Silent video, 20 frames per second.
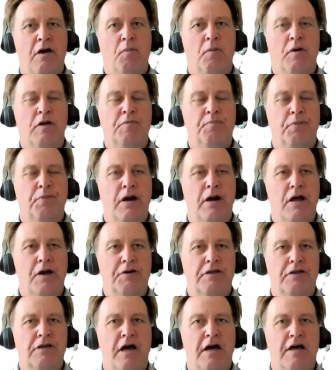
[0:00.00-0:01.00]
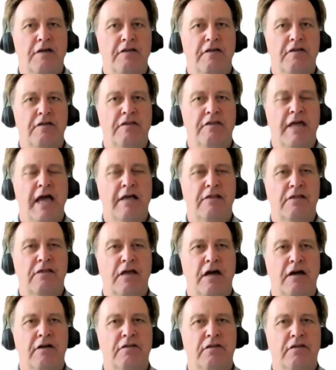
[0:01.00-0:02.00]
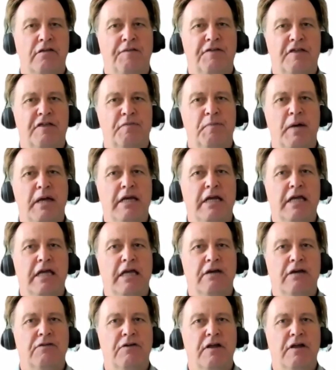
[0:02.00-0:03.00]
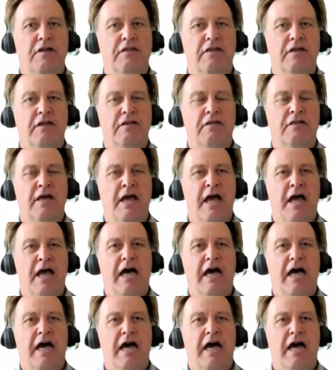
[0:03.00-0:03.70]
which prioritises tax cuts over spending increases,